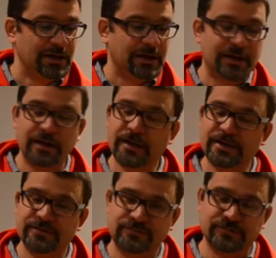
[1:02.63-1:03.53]

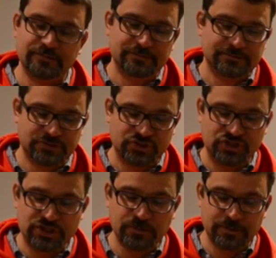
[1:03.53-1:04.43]
If the
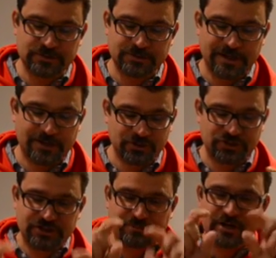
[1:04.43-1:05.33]
G units are down, or
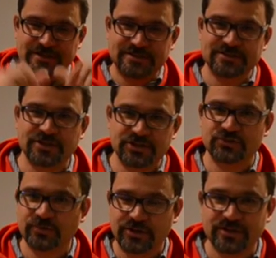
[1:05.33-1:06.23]
G boxes on his
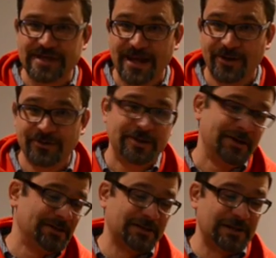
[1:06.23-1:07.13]
grid are down,
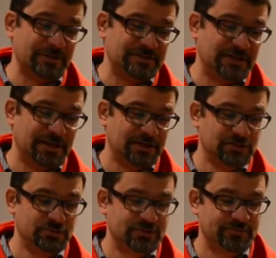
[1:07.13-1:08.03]
then that means he can't
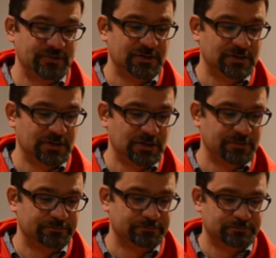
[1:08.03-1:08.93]
use
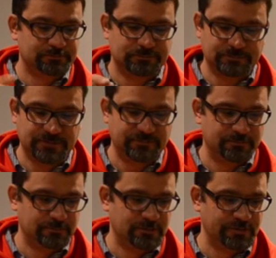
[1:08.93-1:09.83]
the
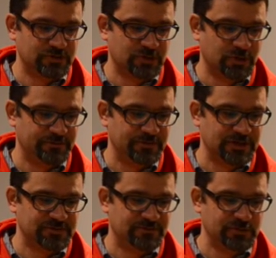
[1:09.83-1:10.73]
whatever it's called, the
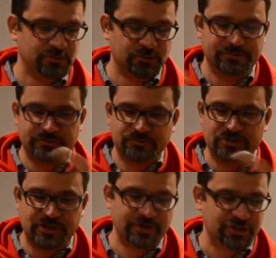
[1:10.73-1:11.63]
Phoenix Field
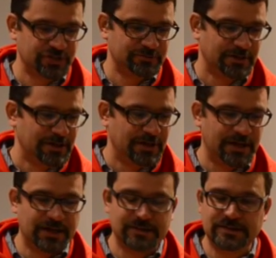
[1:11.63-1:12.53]
regeneration
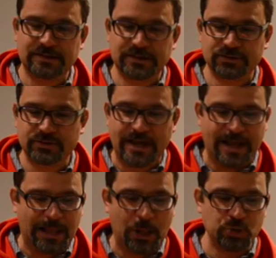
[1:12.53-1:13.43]
and the
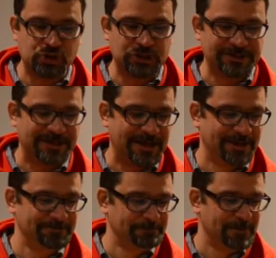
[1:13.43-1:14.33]
Halation
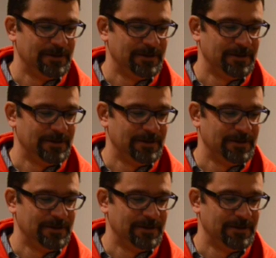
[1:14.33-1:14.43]
Cannon.